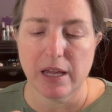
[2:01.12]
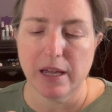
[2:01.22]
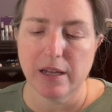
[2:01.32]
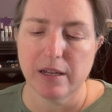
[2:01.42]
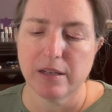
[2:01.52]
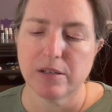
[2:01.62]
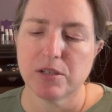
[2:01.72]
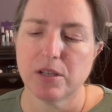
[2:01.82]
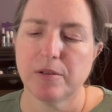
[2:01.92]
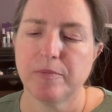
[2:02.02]

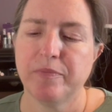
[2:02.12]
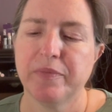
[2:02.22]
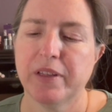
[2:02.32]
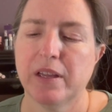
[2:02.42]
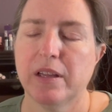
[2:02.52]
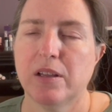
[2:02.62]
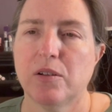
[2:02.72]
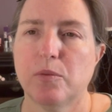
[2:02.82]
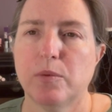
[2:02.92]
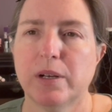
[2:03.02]
And
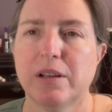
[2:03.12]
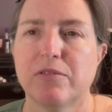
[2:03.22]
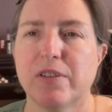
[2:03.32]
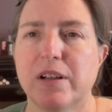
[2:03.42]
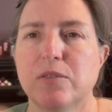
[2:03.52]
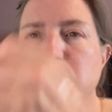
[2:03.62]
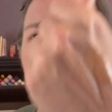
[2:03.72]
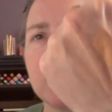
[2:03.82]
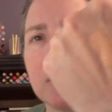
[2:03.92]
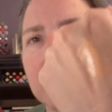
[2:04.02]
what I found
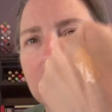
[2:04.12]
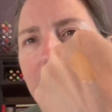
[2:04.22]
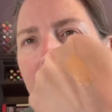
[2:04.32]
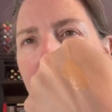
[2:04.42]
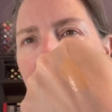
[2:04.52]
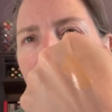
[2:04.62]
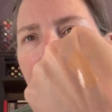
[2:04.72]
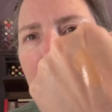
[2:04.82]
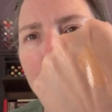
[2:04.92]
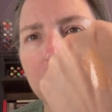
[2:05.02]
was that if I
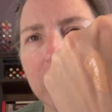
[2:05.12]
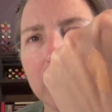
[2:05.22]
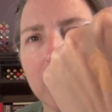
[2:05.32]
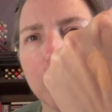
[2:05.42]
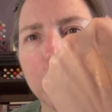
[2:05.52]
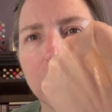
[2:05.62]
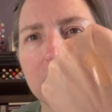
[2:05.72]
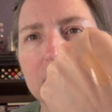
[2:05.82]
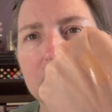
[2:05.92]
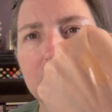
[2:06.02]
was wanting like a
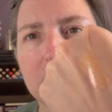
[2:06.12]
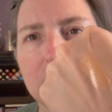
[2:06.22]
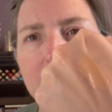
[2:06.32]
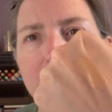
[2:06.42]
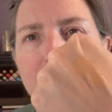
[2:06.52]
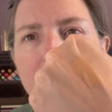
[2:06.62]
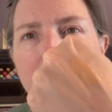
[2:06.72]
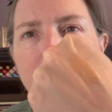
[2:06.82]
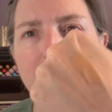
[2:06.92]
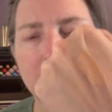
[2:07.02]
bronzy,
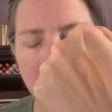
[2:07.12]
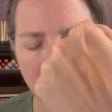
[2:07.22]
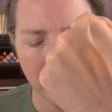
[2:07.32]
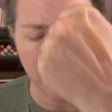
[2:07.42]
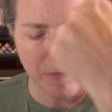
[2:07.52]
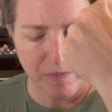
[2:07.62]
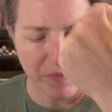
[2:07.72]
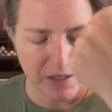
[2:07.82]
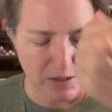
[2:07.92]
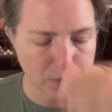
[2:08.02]
glowy look,
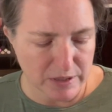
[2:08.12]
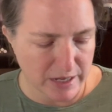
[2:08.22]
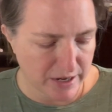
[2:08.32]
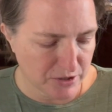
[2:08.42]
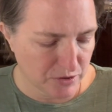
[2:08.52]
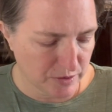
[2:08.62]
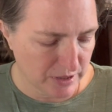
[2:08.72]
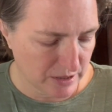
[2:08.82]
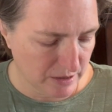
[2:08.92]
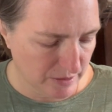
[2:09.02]
this was
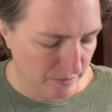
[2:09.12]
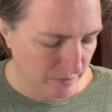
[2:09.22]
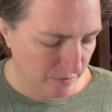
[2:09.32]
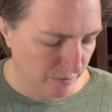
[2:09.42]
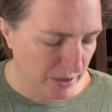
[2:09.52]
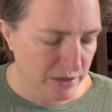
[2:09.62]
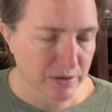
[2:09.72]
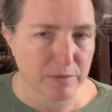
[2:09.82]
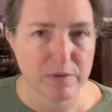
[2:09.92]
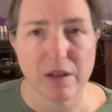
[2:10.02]
actually
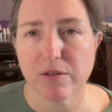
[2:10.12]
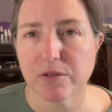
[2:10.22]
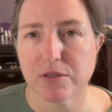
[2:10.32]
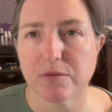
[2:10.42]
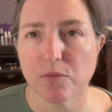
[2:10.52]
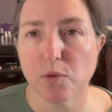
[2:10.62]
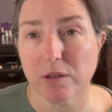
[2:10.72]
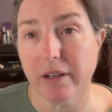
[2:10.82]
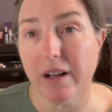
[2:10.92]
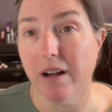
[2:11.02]
better. The others work
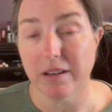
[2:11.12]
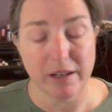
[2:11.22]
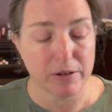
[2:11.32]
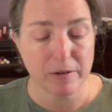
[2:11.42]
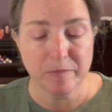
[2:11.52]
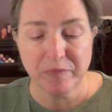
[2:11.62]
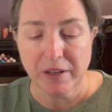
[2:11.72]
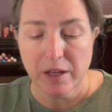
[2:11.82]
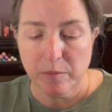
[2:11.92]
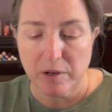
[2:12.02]
like a highlighter,
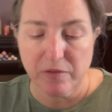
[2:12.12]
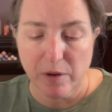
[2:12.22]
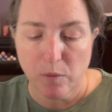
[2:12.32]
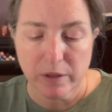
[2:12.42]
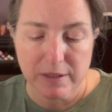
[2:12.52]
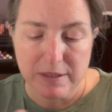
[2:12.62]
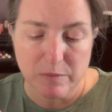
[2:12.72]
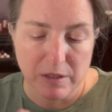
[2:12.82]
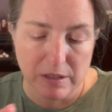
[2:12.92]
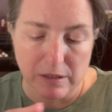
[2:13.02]
but if I wanted
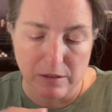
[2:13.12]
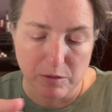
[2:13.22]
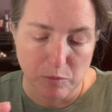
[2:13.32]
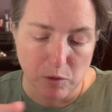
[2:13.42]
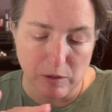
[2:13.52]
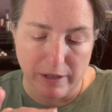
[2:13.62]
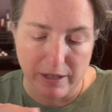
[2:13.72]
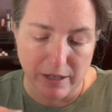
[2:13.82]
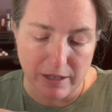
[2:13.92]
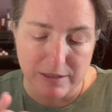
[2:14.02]
something that looked more
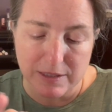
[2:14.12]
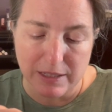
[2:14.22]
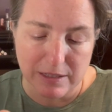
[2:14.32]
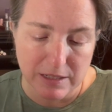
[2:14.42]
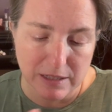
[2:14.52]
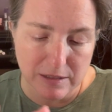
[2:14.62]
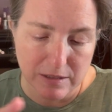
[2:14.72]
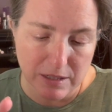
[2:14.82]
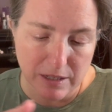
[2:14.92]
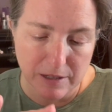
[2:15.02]
like a skin
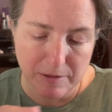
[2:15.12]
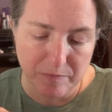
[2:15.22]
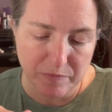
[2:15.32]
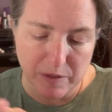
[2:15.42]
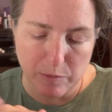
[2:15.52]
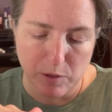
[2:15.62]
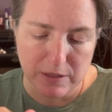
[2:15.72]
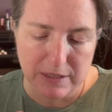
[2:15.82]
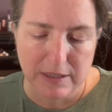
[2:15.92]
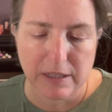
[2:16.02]
tint,
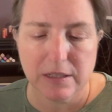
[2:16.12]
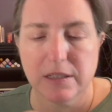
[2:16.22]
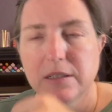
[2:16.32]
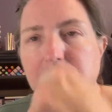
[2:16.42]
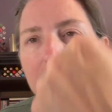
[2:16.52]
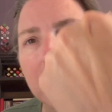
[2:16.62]
bronzy skin tint,